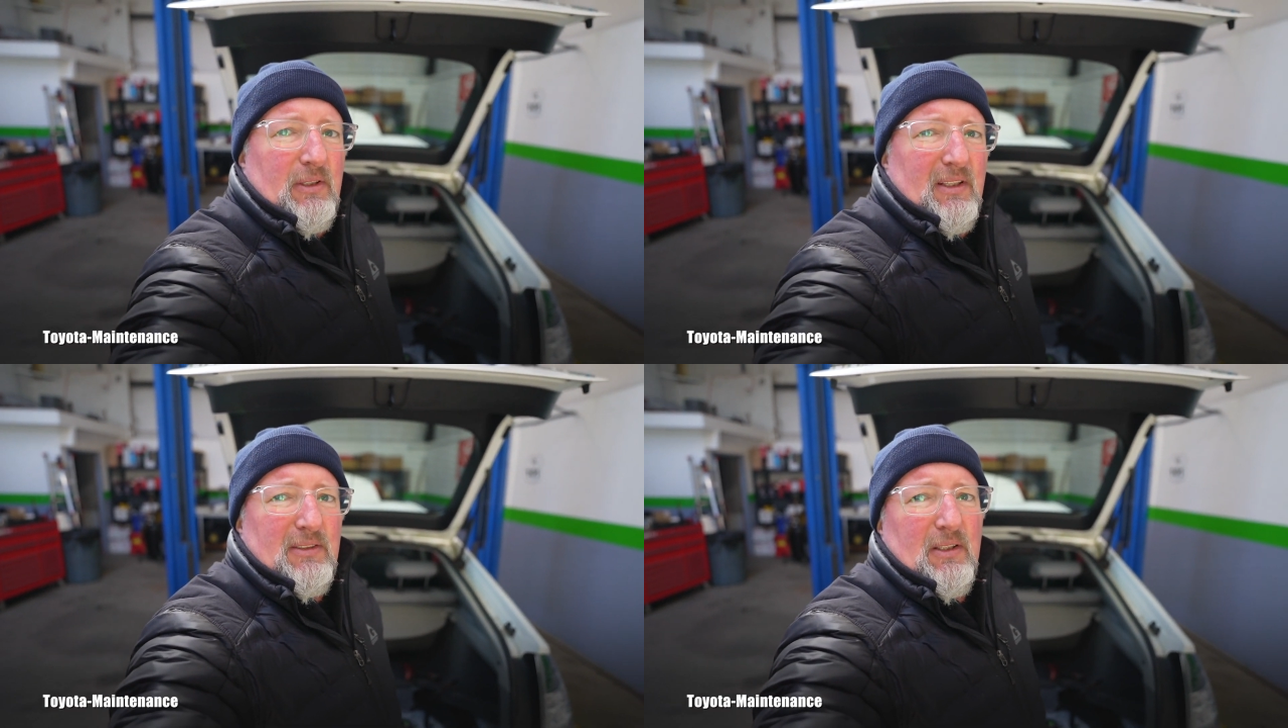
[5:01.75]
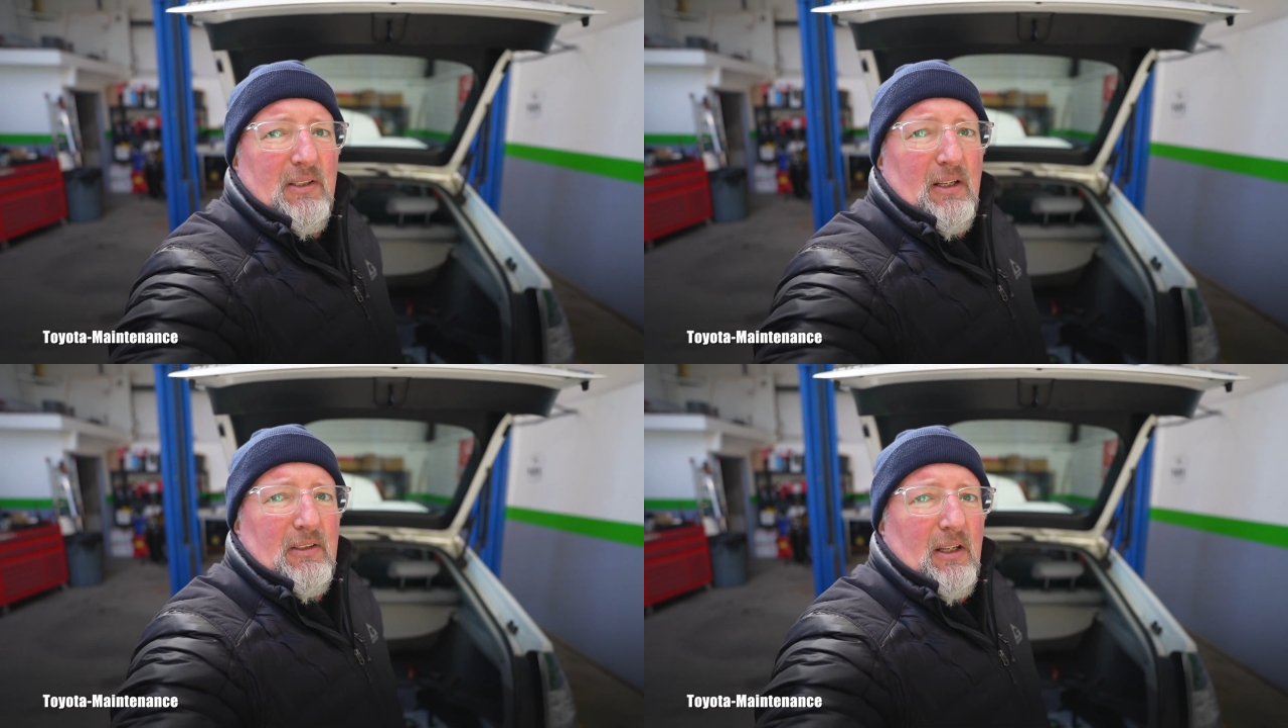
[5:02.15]
that's a
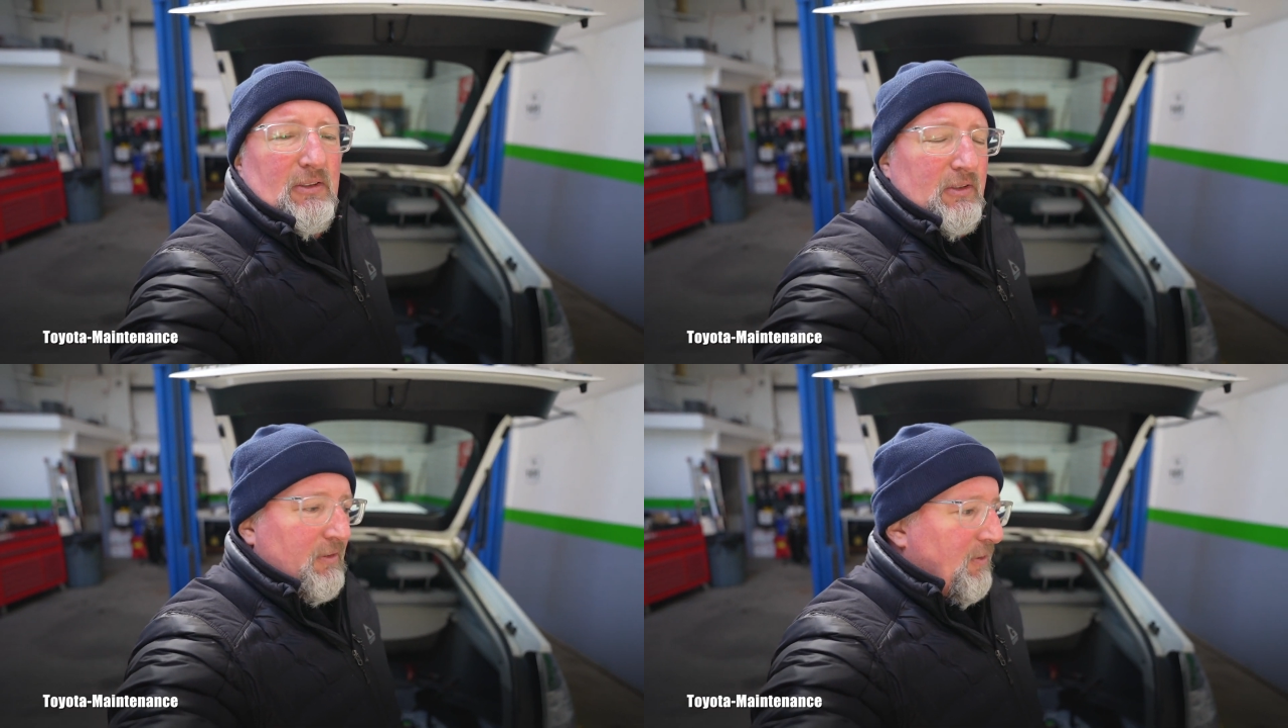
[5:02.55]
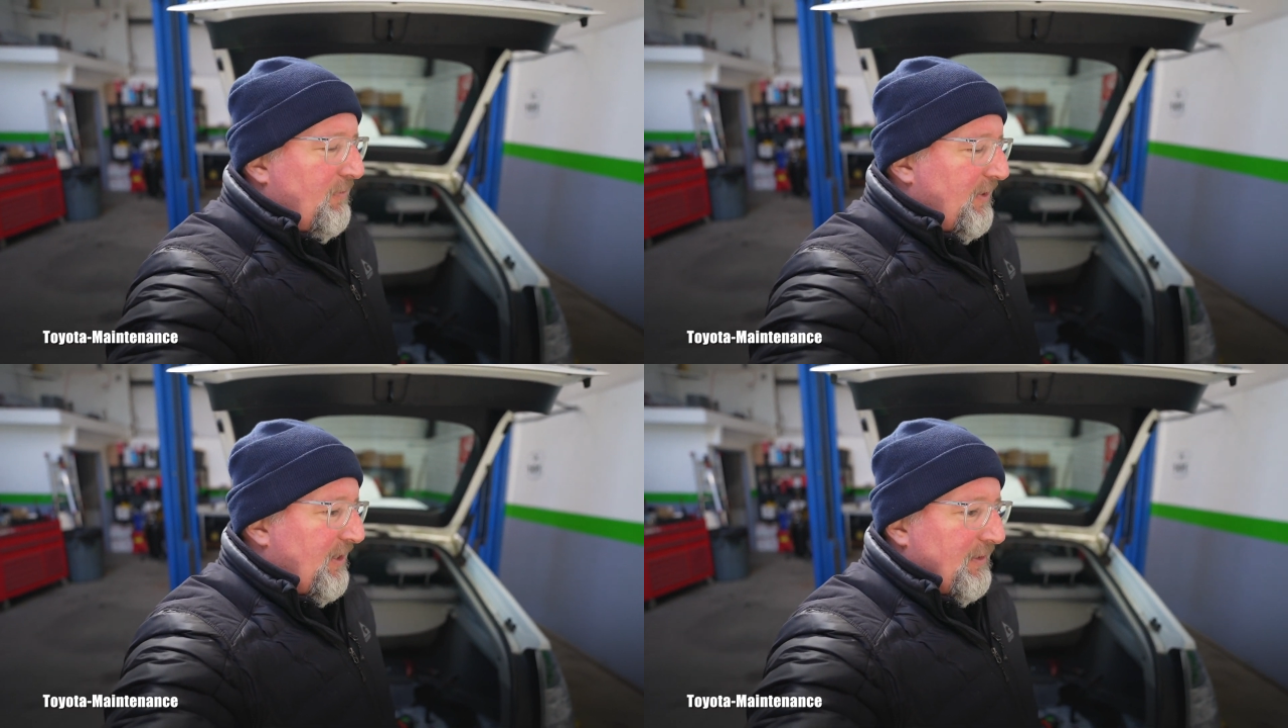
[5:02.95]

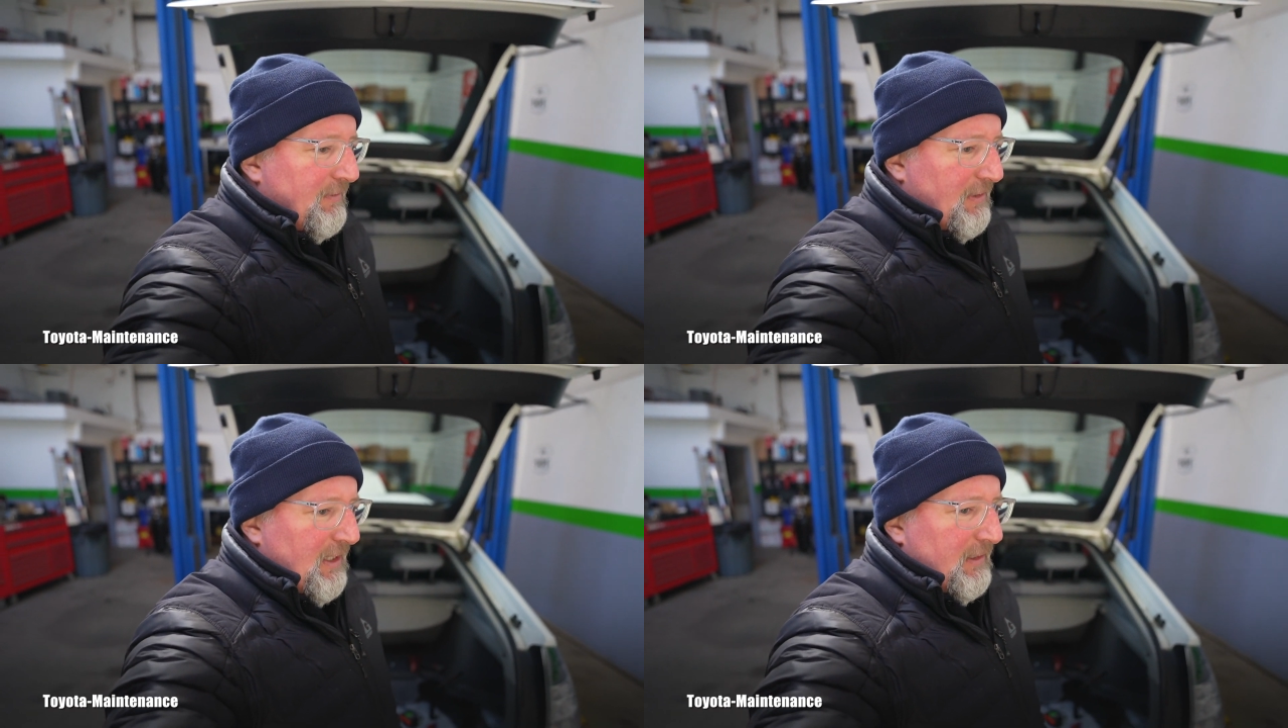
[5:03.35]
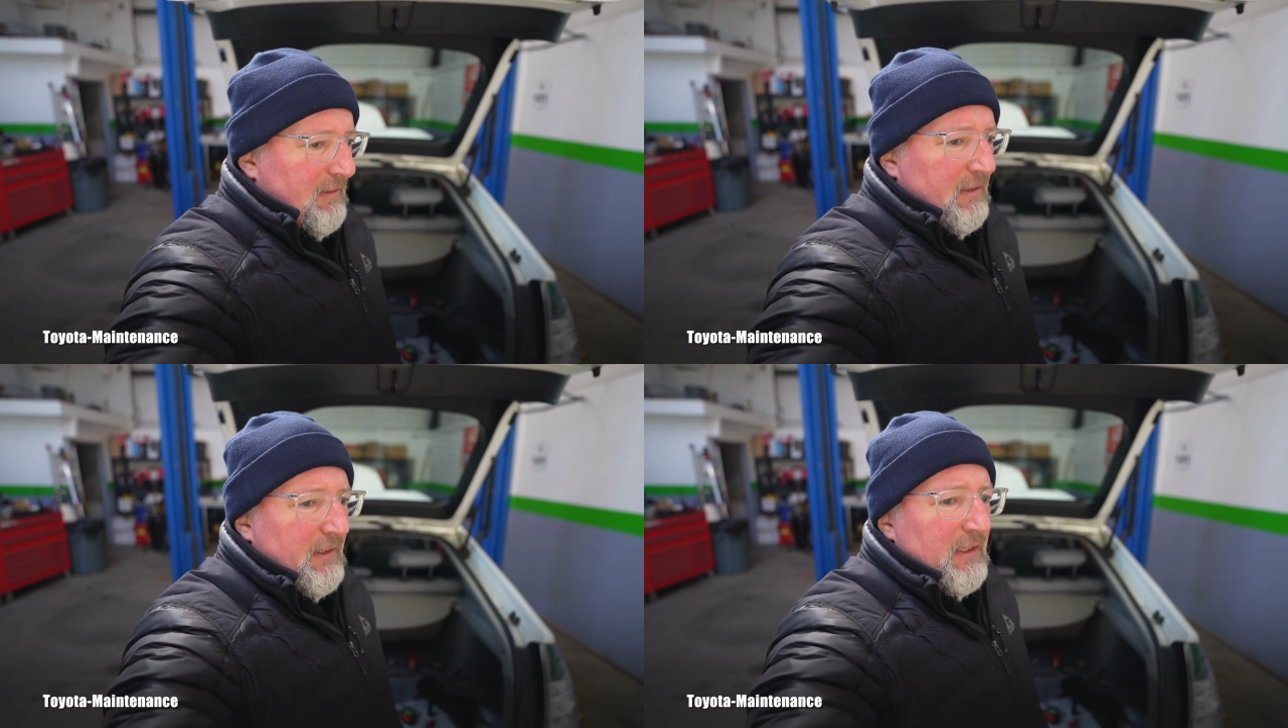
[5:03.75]
catastrophe, right?